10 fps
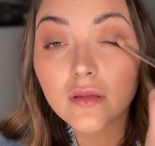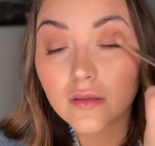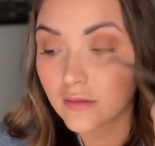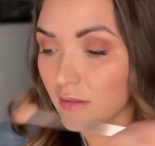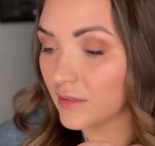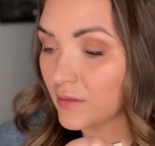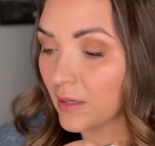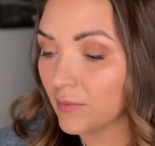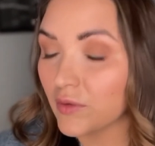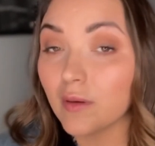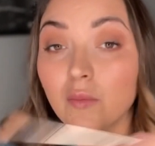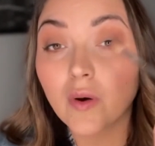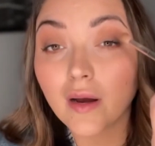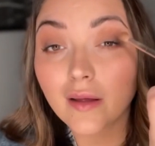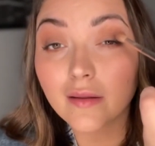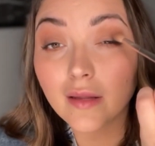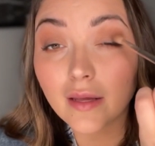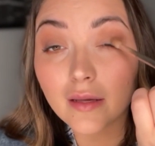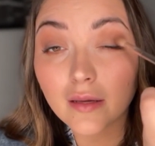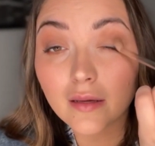So this one I'm doing more on
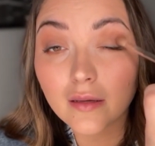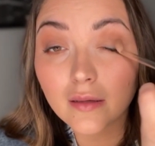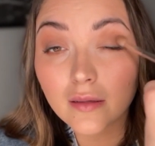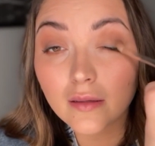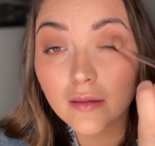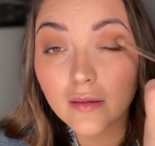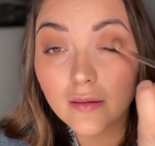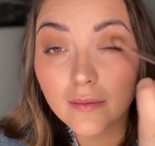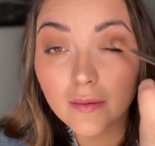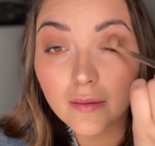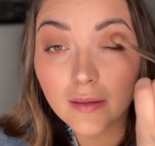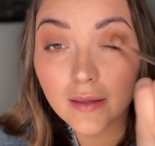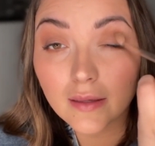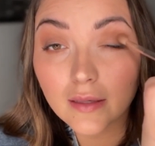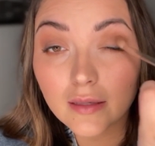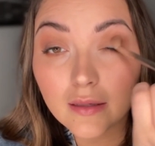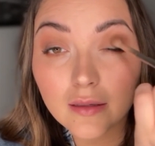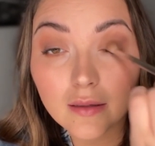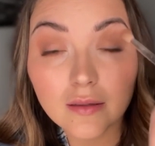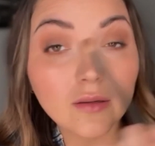like the lid
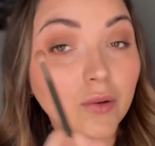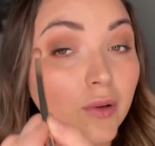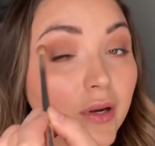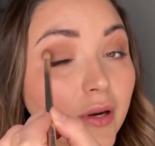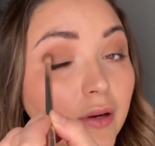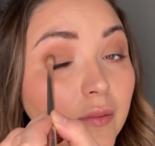corner,